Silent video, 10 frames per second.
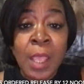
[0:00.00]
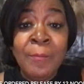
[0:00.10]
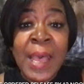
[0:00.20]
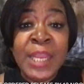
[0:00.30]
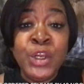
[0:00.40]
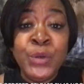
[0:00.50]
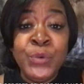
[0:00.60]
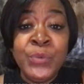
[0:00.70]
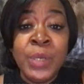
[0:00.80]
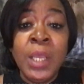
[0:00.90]
by
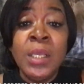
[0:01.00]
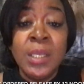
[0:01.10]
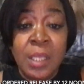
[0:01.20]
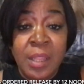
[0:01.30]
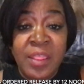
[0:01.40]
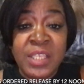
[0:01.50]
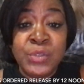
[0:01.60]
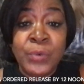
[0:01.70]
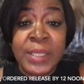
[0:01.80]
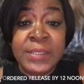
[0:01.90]
noon
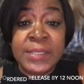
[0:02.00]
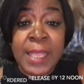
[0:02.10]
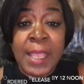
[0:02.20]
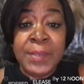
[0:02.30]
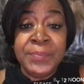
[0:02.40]
this Wednesday.